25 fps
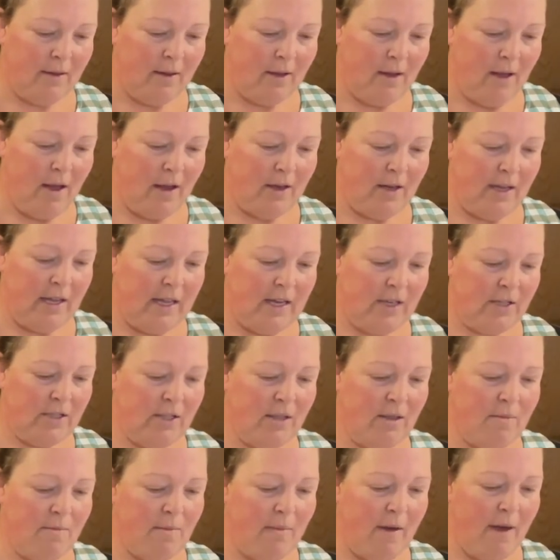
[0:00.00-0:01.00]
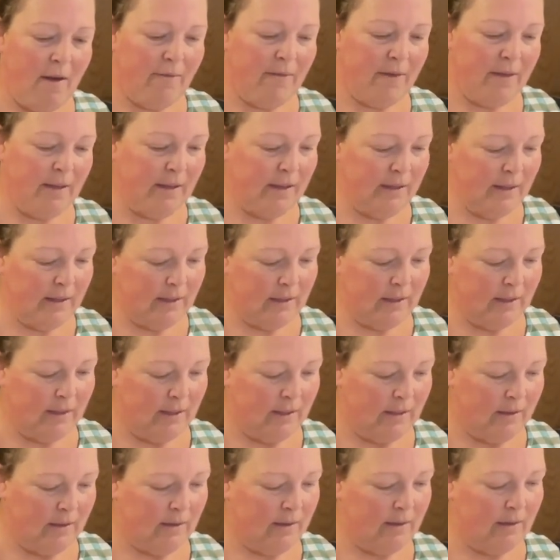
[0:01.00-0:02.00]
on each of the
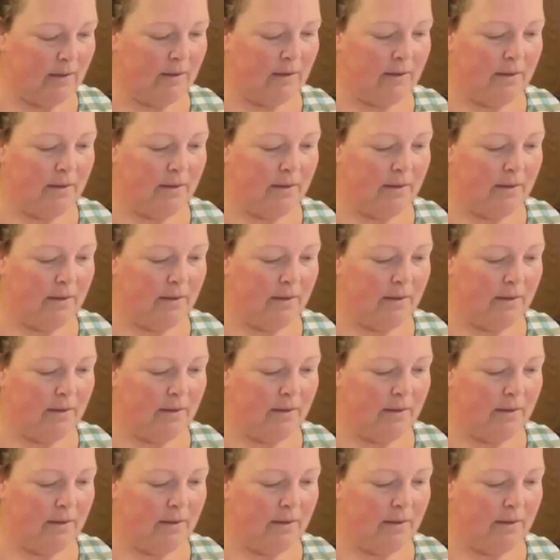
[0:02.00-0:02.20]
muffins.